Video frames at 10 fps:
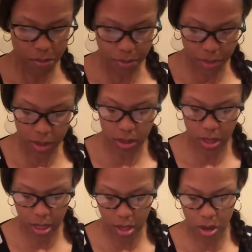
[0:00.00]
put
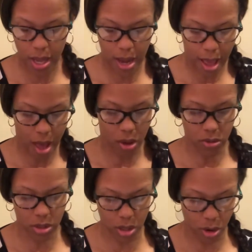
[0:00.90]
together and out
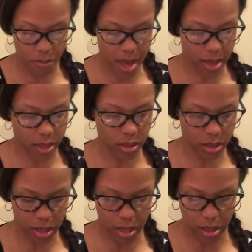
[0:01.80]
to go back and
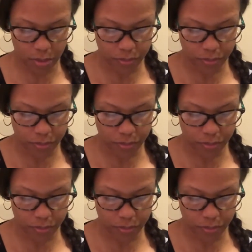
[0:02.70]
look at it.